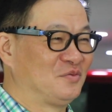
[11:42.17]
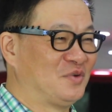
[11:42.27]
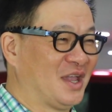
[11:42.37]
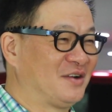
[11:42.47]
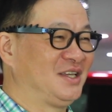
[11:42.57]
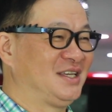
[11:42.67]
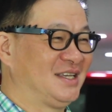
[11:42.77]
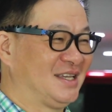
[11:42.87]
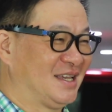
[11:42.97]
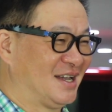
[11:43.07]

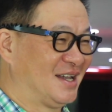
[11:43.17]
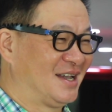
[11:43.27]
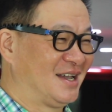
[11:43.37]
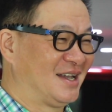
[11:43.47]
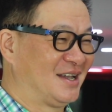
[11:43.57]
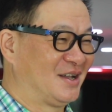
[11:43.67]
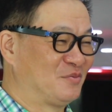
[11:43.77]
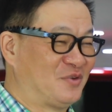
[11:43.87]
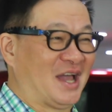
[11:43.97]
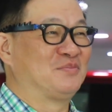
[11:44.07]
very
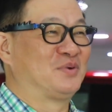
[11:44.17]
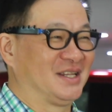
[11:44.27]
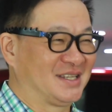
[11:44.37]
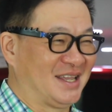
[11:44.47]
vibrant